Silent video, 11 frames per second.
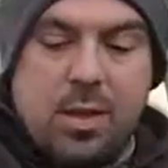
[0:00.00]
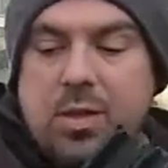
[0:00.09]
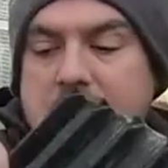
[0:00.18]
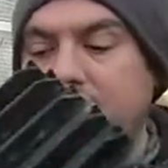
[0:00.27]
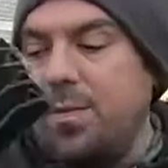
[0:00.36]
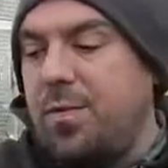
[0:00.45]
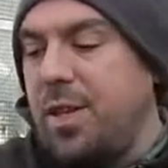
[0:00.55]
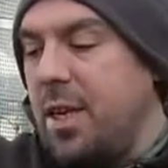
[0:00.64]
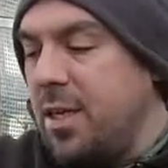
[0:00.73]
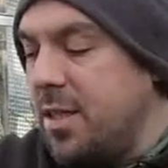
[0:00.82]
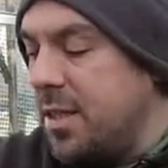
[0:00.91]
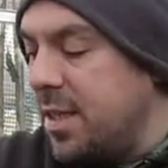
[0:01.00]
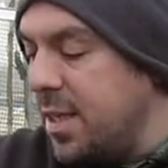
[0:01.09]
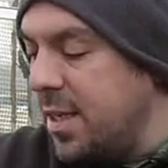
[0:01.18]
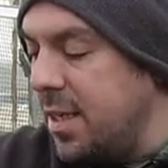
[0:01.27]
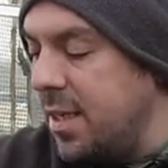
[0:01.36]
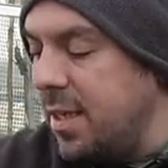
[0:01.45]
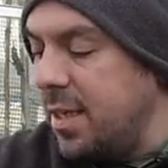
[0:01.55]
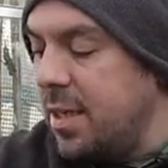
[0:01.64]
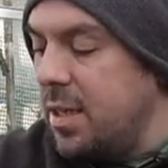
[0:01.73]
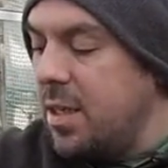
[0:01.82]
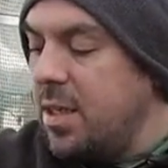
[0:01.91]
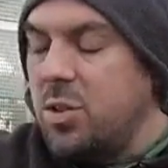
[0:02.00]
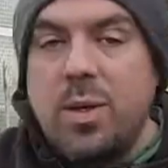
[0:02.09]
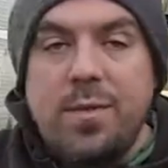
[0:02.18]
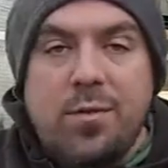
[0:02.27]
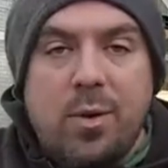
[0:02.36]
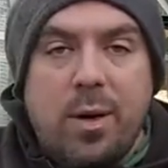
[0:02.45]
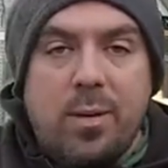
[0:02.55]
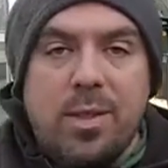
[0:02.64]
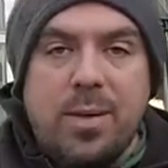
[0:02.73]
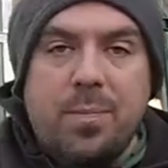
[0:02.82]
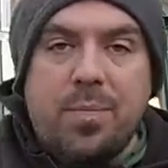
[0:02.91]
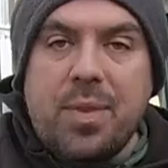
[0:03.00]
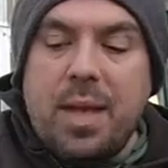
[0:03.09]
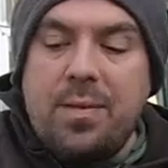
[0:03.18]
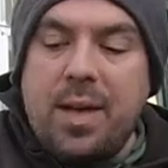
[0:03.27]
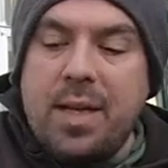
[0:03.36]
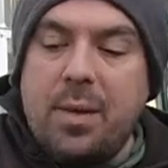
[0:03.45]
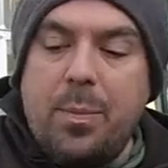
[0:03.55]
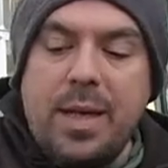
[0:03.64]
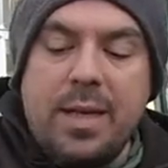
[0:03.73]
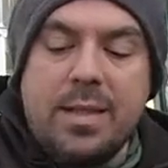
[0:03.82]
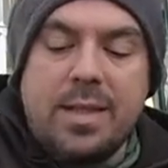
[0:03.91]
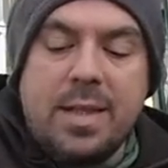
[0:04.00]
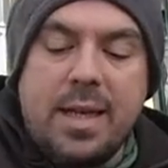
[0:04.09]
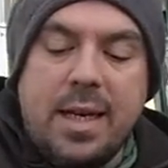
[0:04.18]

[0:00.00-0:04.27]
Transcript: So, for the last 24 hours, I've had the peas